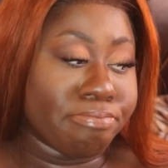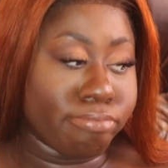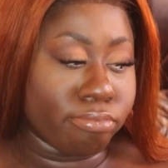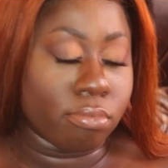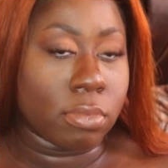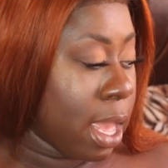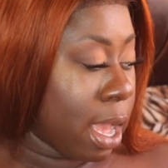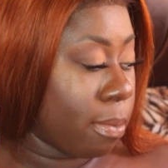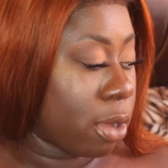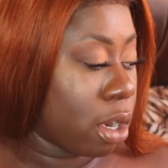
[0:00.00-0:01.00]

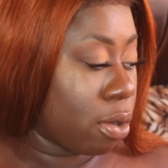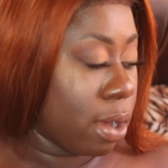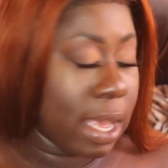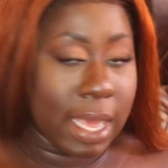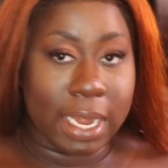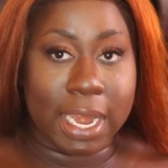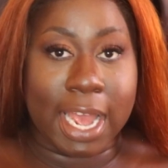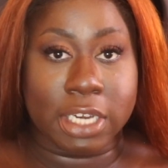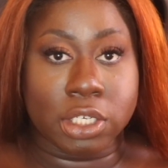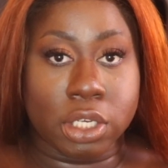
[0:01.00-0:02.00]
I'm gonna go ahead and
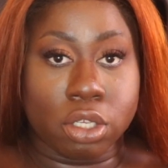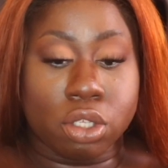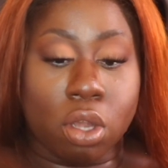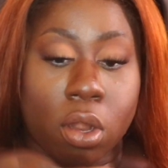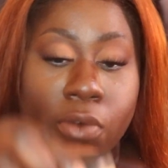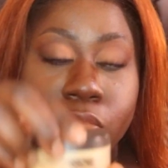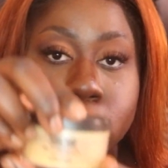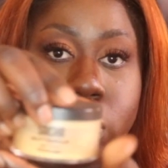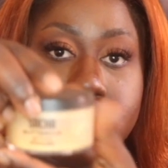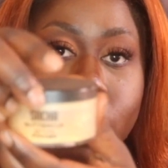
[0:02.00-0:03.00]
actually start off
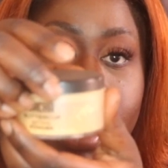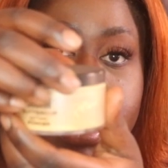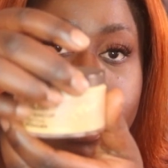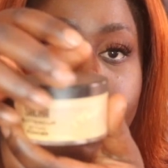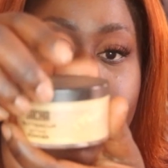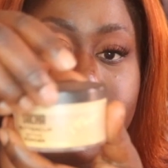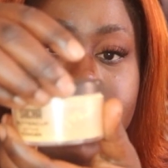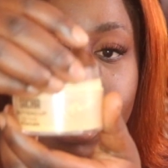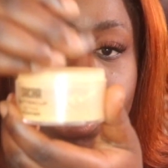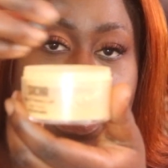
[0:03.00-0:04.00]
with swatching my
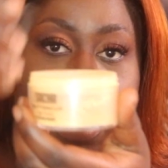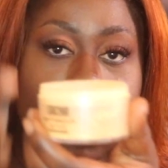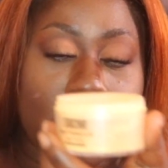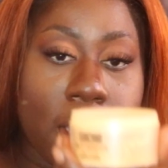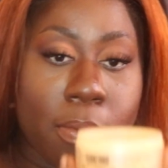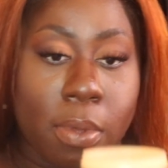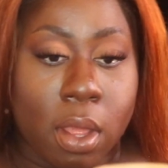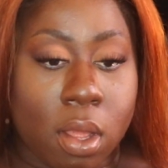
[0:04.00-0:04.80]
Sacha Buttercup.